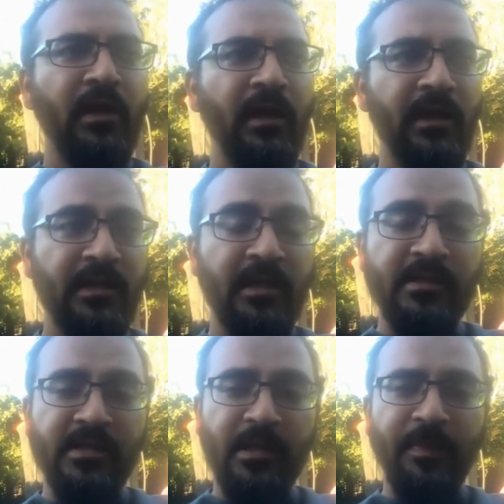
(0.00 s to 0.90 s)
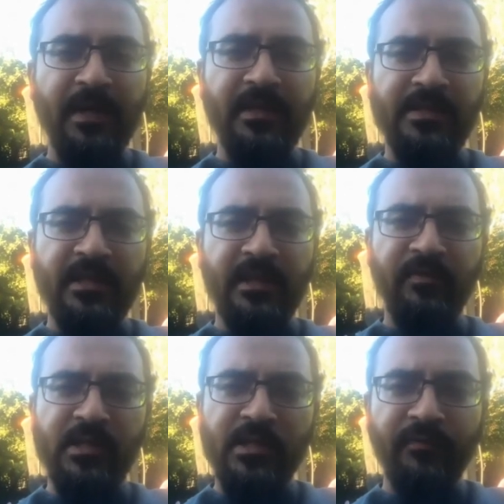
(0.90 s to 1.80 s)
It tells us about the
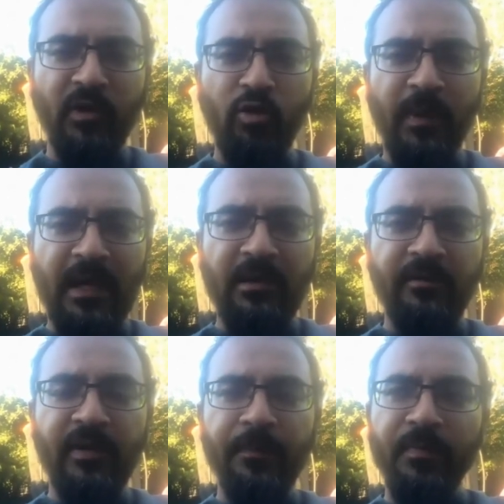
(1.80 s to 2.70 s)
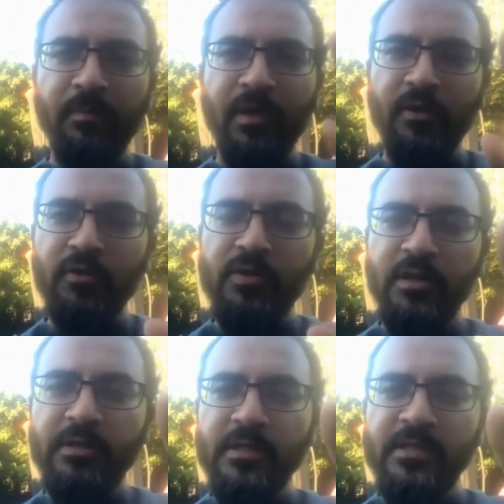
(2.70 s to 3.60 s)
significance of Yom Arafah, but it also
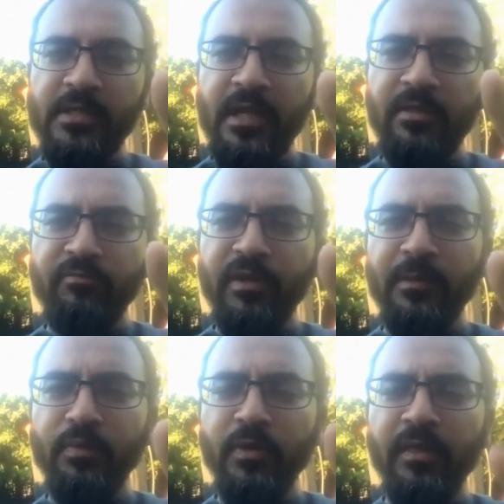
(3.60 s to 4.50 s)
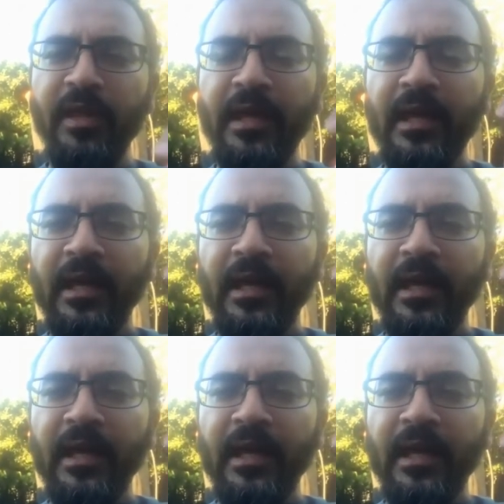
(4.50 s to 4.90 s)
tells us another really important thing.